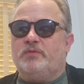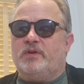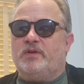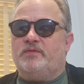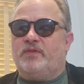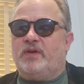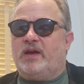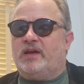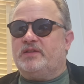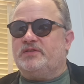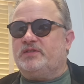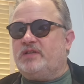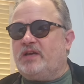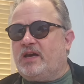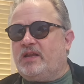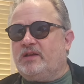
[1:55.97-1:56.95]
We've had
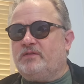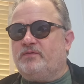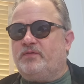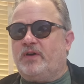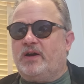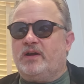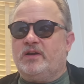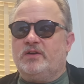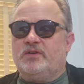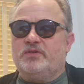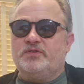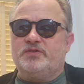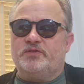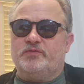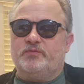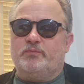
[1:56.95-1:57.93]
static
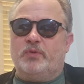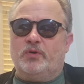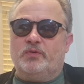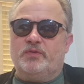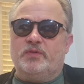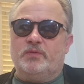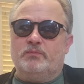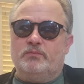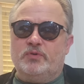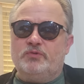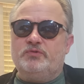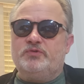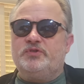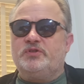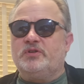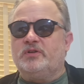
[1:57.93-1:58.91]
fires of both the
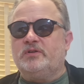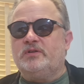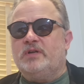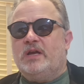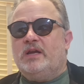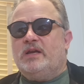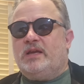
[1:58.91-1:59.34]
booster